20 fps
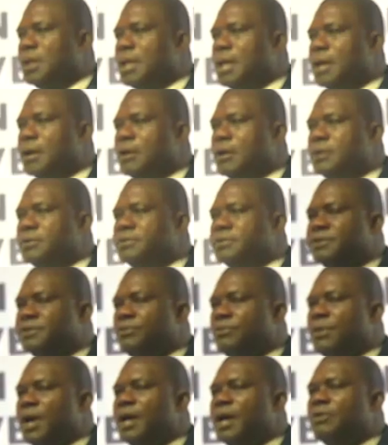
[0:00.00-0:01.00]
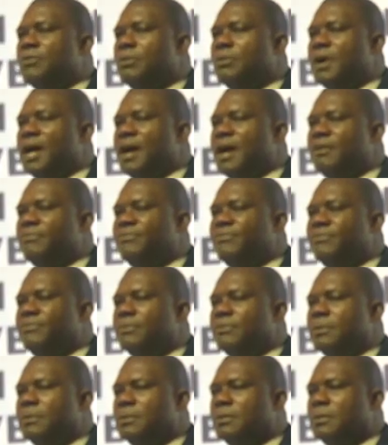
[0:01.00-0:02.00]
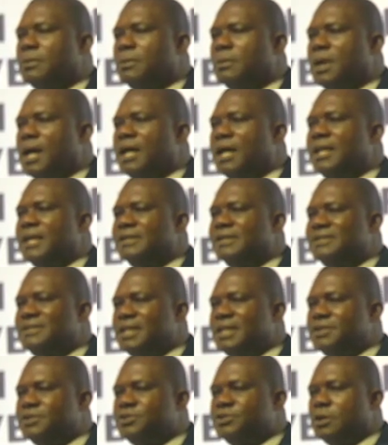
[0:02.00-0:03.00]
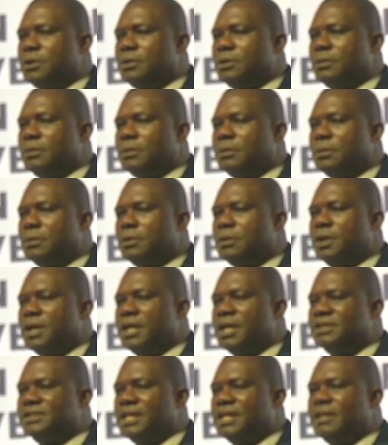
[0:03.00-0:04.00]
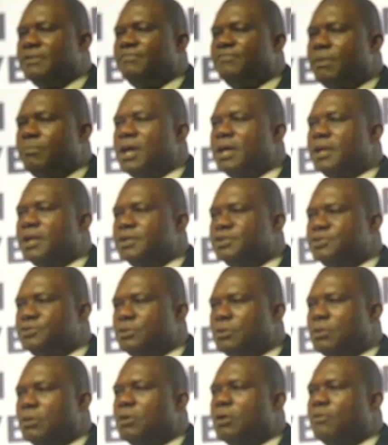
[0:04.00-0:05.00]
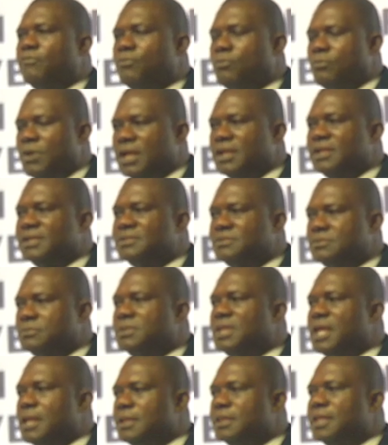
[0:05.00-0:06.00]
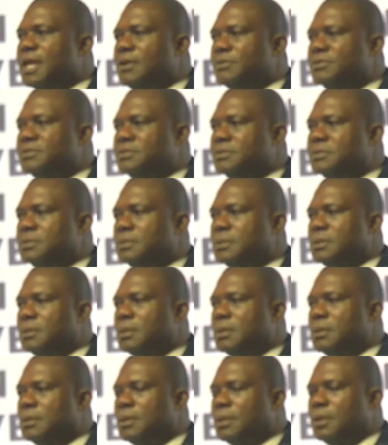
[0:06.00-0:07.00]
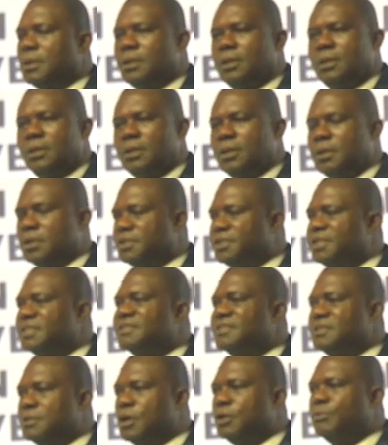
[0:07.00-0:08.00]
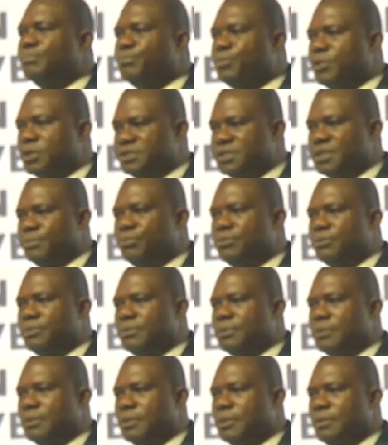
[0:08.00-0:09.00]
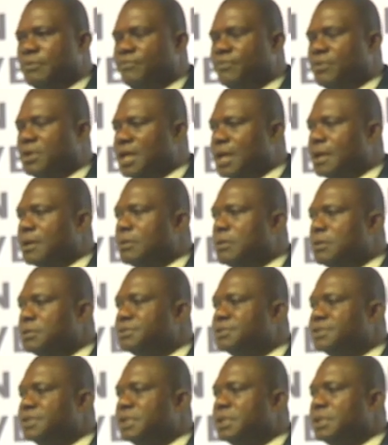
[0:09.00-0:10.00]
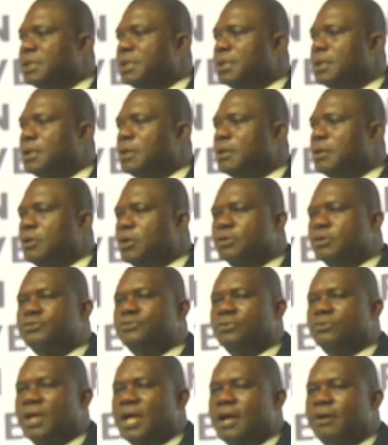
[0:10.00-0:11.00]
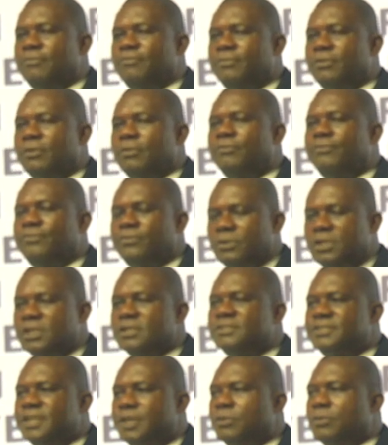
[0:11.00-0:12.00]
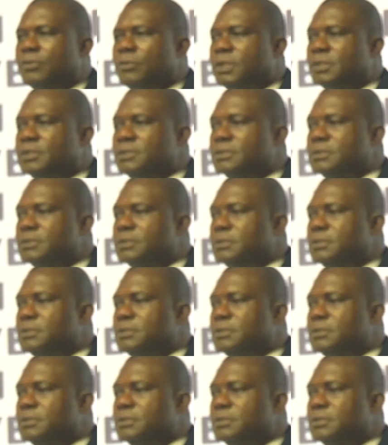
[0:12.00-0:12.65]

In a country where you have an extension agent farmer ratio of 1 to 10,000, it is not possible for that country not to have food insecurity.